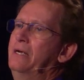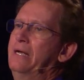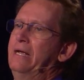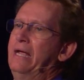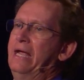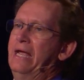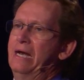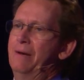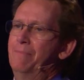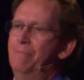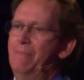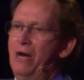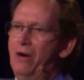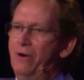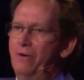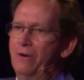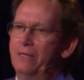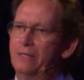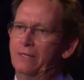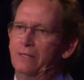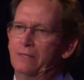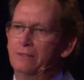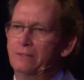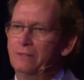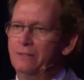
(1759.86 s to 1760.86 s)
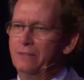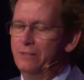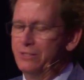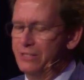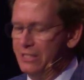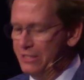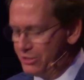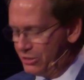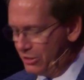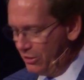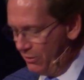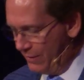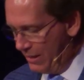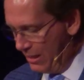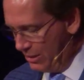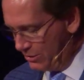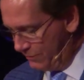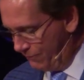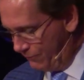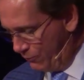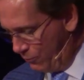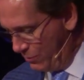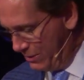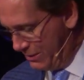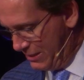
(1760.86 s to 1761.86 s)
in America since
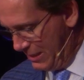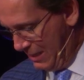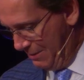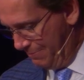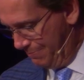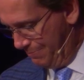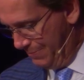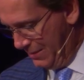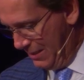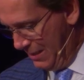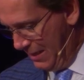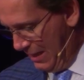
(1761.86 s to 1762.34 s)
2014.